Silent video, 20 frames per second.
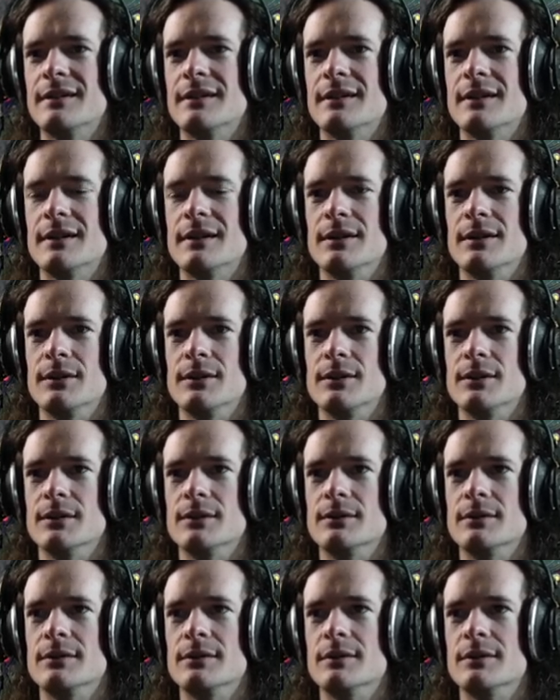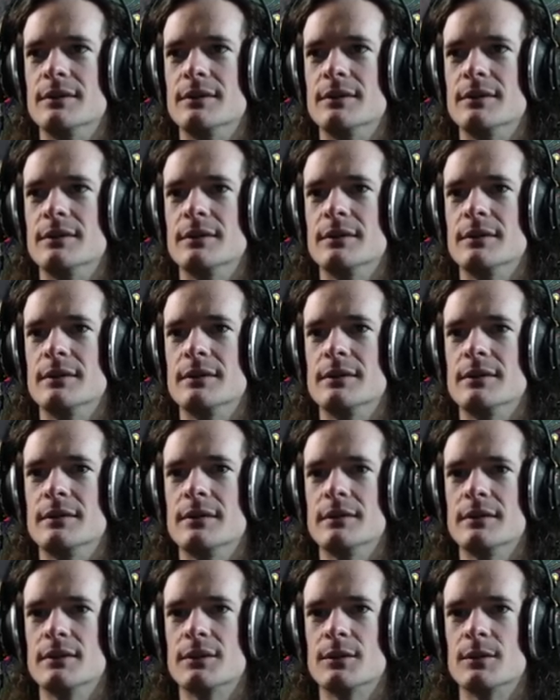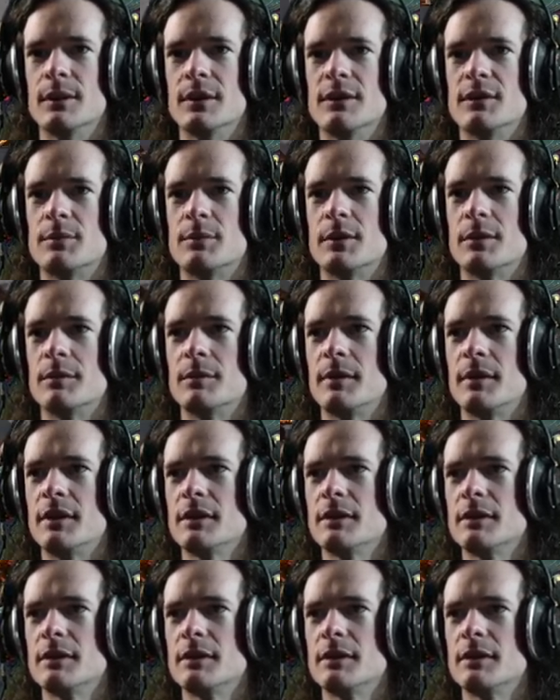You do. So why is it problematic?